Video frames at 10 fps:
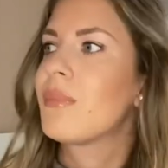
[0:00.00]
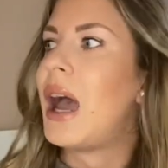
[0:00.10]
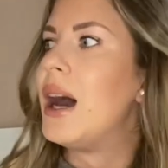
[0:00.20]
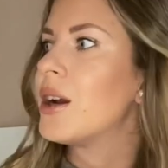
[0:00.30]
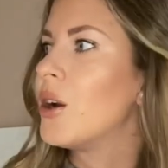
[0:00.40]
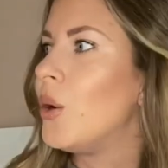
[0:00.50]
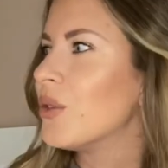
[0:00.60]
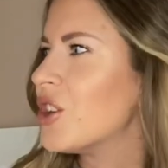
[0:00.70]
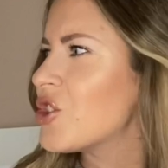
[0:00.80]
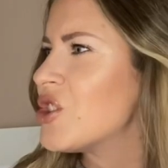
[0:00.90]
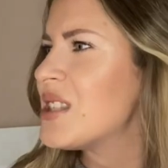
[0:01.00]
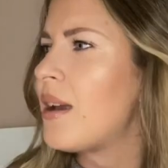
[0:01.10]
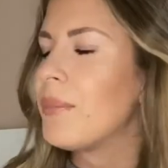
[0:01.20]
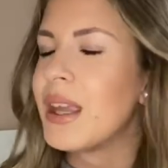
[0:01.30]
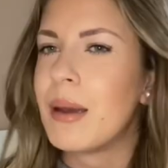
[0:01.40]
I don't know, there's just
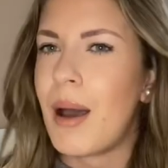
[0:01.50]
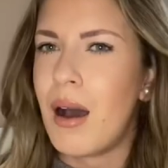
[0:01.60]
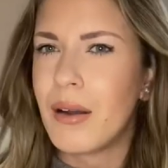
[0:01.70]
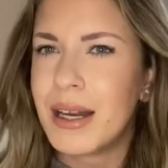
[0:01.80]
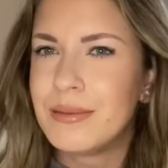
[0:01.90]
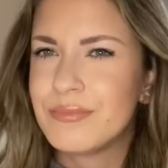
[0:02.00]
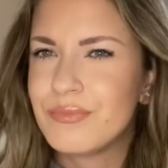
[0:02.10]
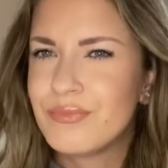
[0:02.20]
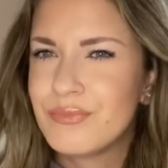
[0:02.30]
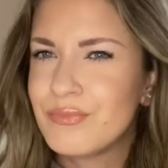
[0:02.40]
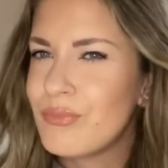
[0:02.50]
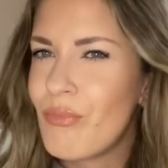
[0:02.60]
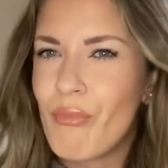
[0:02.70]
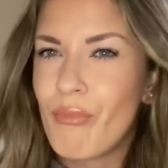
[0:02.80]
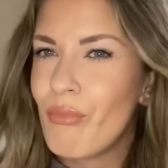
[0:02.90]
something about it
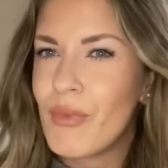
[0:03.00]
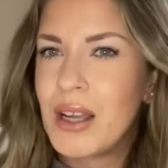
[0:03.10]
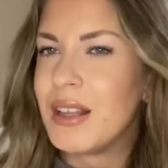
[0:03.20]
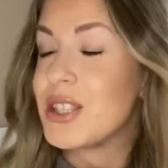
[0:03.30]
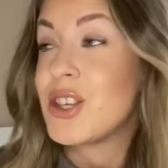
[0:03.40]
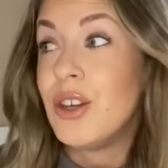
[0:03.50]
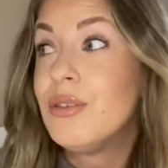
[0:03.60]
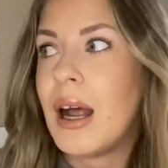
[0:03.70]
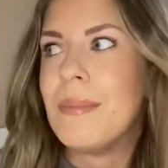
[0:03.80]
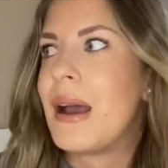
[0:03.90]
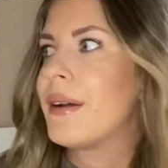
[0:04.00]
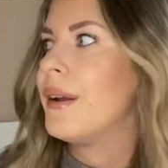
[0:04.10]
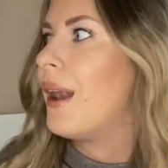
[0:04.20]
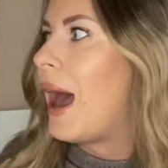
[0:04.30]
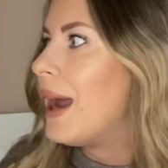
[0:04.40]
that's cute, I'm not gonna
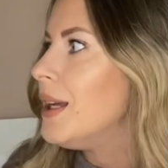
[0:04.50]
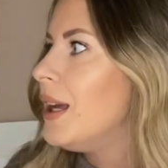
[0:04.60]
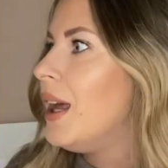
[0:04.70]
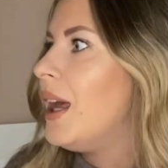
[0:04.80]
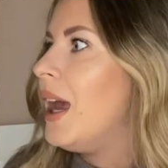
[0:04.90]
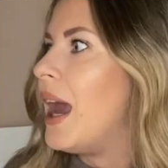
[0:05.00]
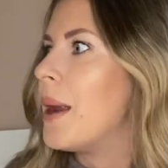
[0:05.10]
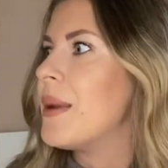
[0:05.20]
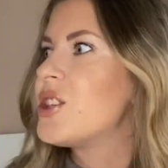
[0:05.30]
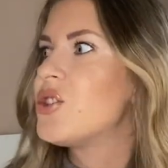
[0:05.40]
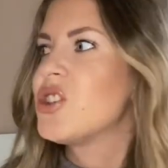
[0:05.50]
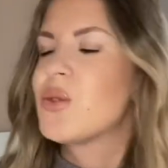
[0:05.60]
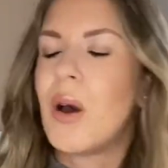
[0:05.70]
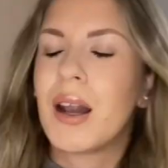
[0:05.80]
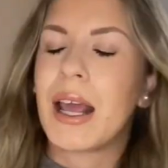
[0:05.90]
lie. And it makes you just
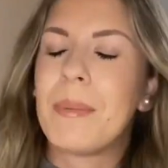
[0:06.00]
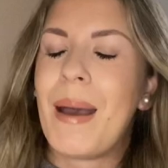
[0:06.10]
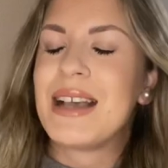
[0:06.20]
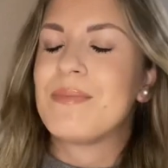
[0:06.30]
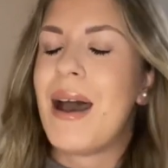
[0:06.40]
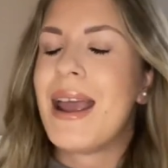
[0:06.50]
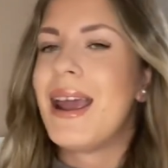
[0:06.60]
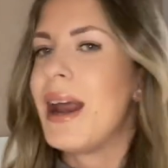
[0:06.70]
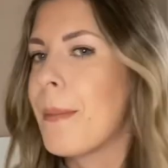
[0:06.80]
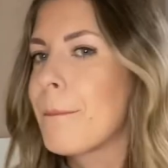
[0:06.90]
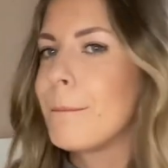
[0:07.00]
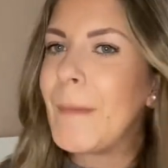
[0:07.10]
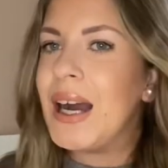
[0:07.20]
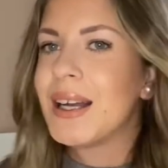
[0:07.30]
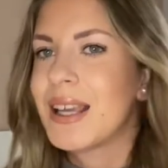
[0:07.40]
wanna like pass by it and
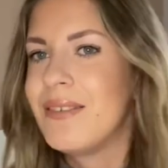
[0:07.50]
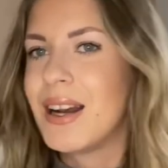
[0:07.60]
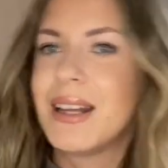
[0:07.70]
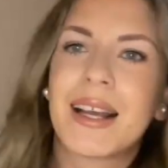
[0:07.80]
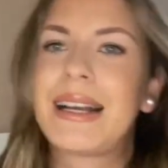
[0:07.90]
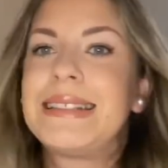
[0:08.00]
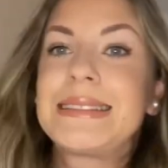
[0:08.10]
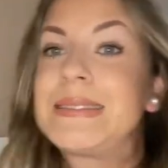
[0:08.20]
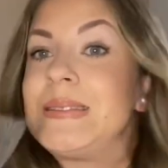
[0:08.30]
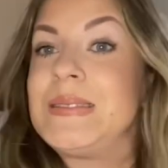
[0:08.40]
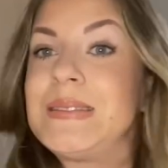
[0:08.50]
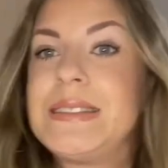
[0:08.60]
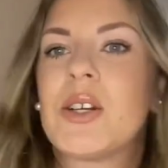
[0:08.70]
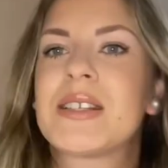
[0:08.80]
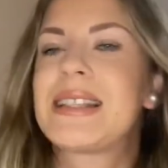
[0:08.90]
give it a, like, a
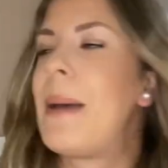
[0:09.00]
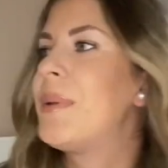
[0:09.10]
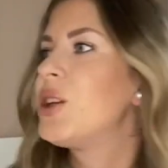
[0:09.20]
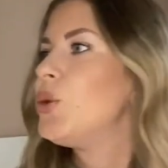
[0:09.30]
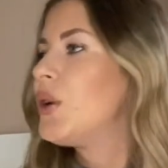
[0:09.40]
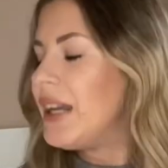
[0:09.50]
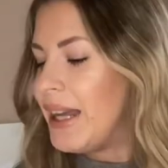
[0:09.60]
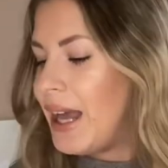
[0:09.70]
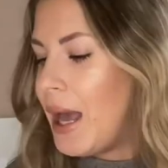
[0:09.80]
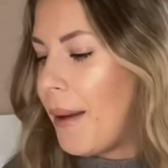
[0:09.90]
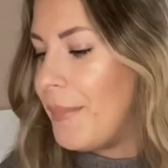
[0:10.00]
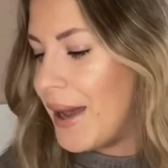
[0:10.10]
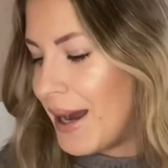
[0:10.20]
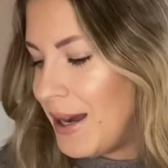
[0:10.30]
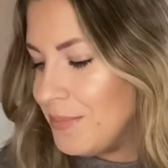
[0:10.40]
little slappity duty. But
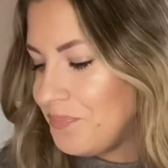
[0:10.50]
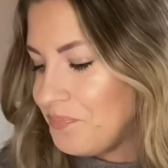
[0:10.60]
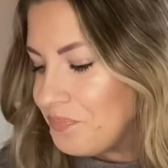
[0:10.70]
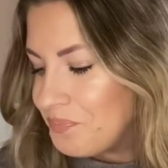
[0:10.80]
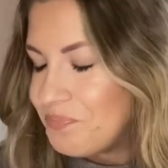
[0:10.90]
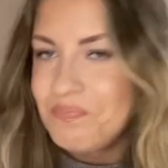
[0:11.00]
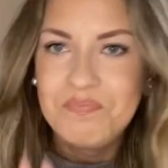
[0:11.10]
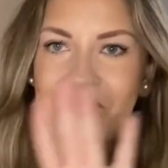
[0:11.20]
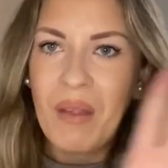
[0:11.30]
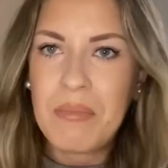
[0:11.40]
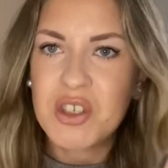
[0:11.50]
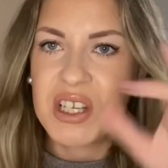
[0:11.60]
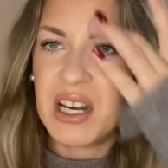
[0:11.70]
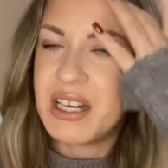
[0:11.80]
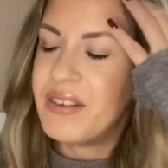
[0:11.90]
um, I'm just
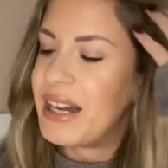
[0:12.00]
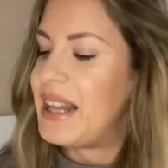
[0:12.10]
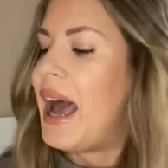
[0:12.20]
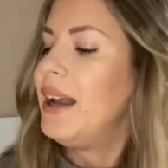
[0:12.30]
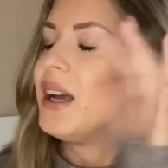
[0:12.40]
gonna leave it at that.